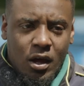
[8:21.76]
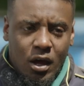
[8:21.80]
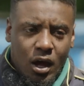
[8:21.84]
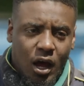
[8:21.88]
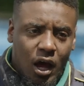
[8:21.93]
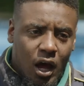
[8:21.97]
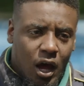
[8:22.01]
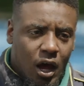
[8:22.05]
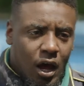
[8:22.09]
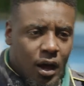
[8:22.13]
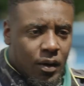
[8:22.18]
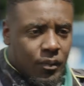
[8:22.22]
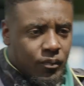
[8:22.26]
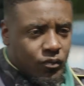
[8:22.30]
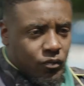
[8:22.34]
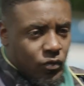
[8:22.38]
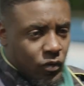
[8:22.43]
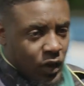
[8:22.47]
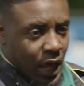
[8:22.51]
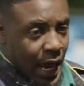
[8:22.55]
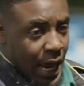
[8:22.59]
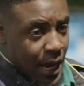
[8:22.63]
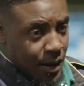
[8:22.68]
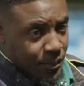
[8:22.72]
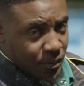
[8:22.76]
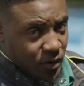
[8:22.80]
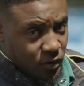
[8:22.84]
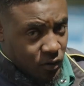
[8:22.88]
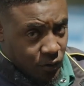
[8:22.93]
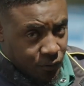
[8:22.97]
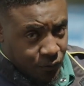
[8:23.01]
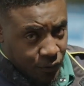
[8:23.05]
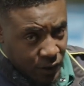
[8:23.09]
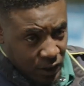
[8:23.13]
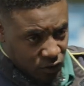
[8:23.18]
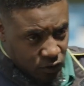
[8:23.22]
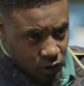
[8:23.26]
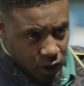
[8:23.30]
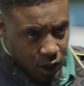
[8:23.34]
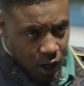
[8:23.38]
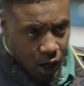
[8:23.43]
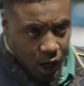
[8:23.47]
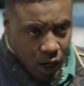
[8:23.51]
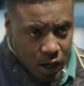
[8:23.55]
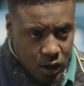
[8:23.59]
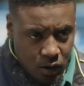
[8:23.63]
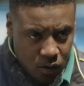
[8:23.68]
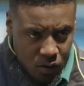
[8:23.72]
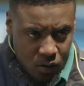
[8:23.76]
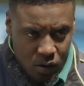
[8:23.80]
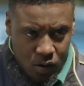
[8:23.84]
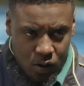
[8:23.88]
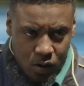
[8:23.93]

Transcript: The aim is to finish the line.